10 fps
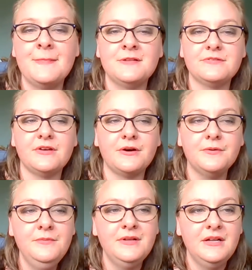
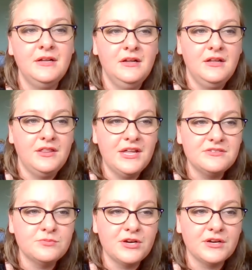So
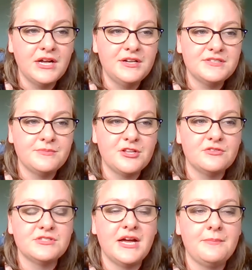that's where kind of some of
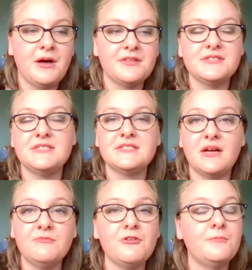those hypotheses
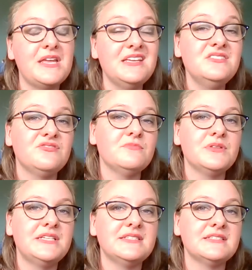come from, is from
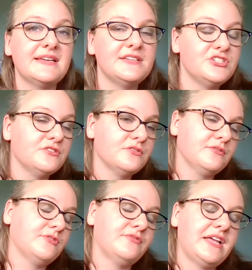places like
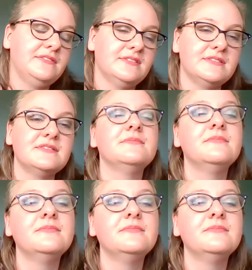geothermal vents.